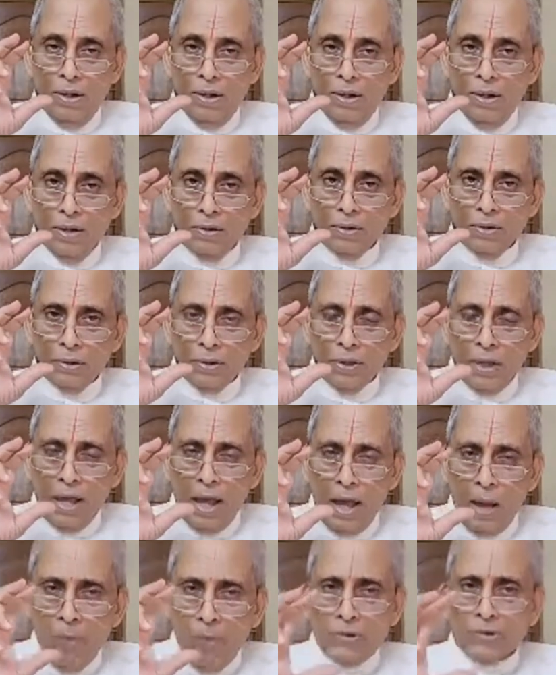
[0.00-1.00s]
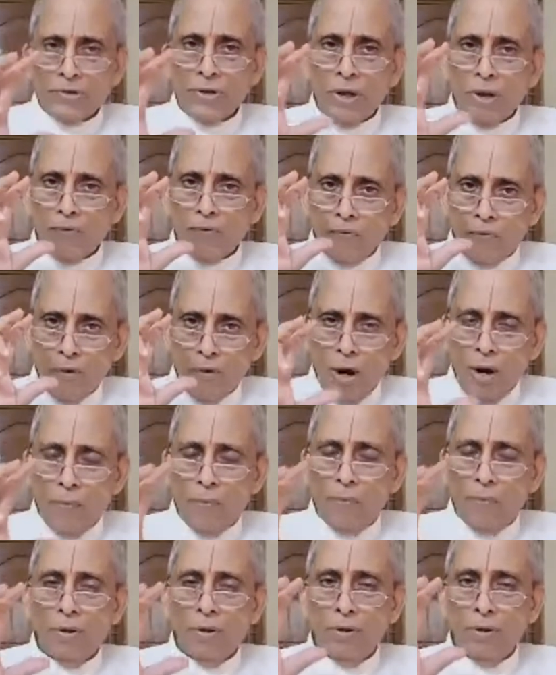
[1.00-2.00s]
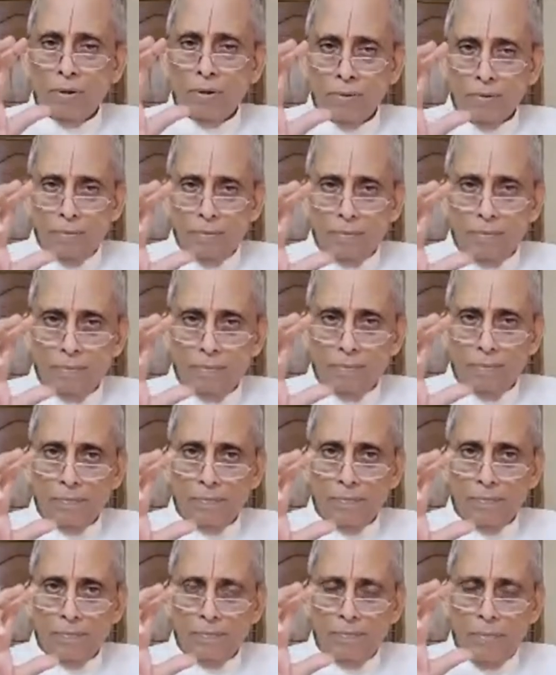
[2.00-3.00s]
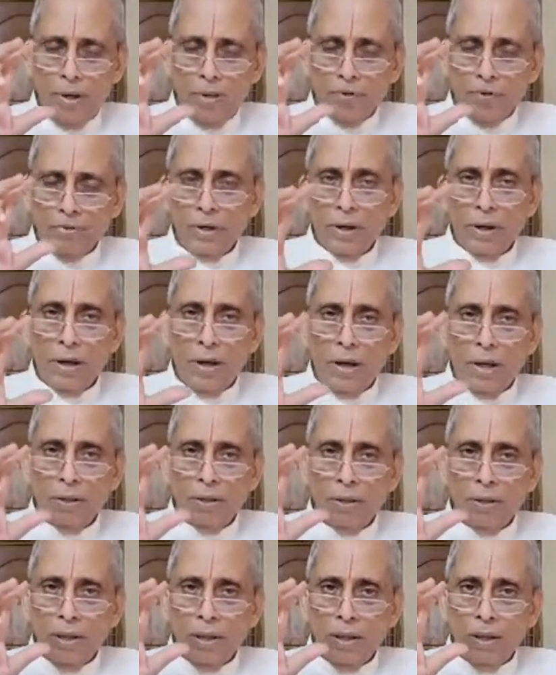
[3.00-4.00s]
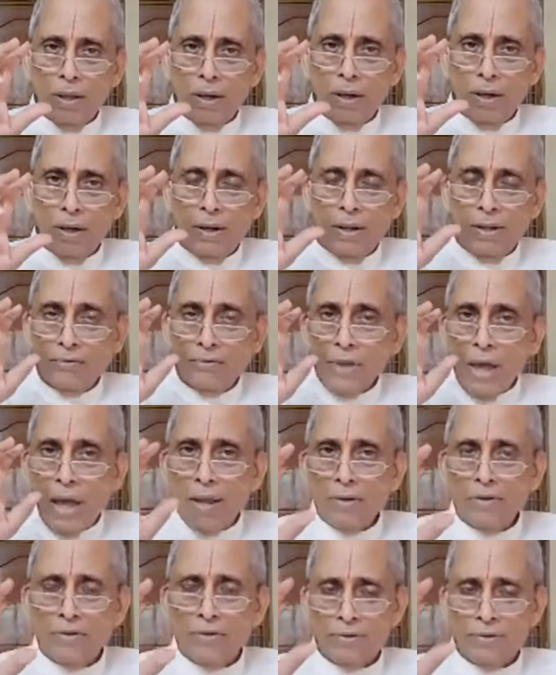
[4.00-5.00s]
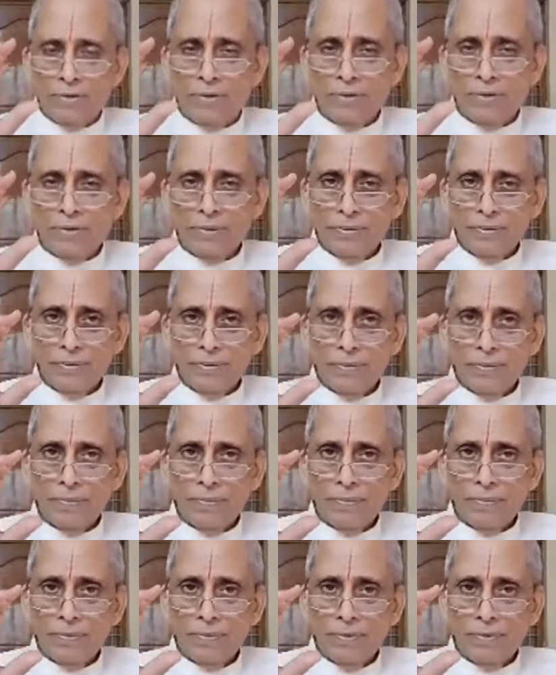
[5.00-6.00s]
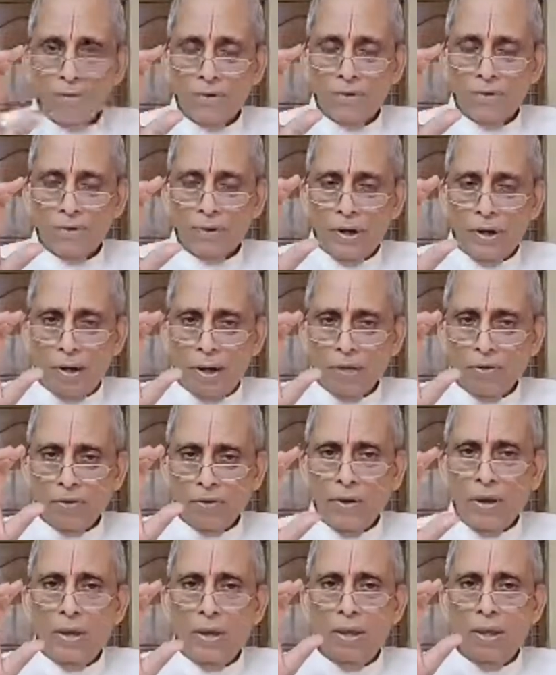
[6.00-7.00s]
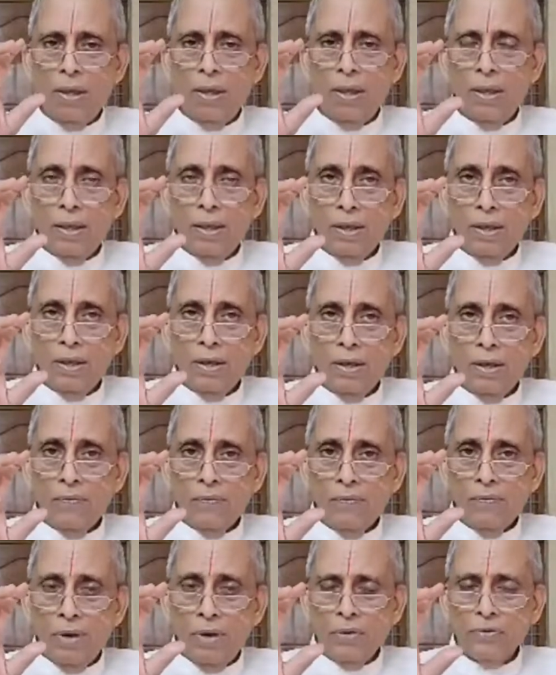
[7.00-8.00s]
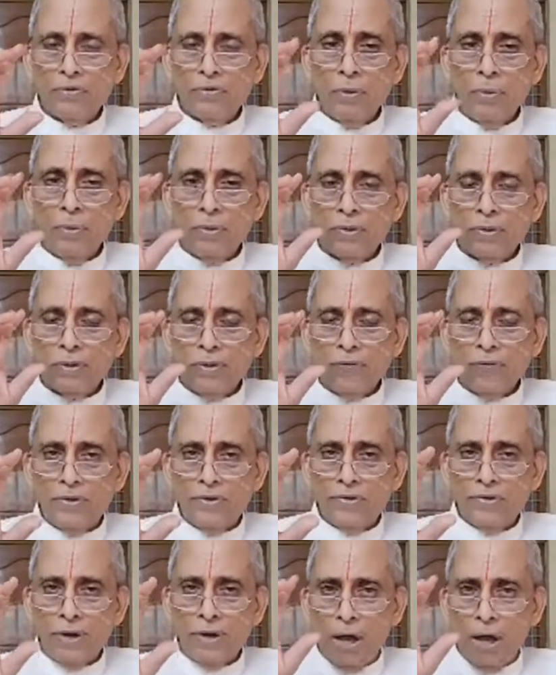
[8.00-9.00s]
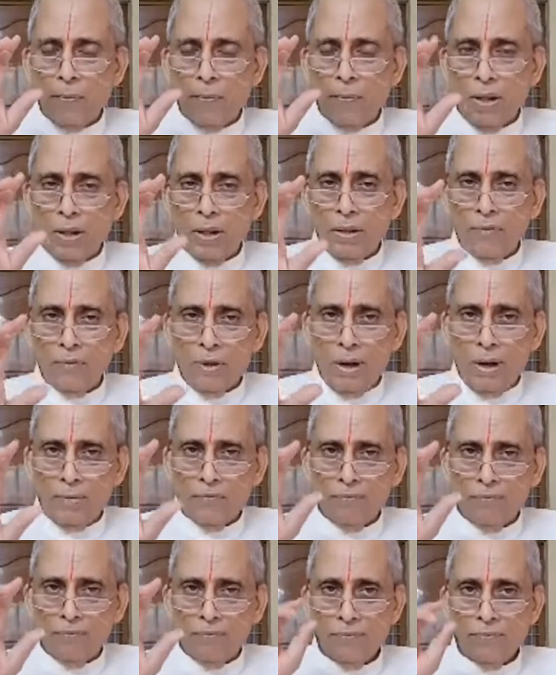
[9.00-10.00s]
So the habits are formed basing on the desires. That is why we have so much of disharmony in our life.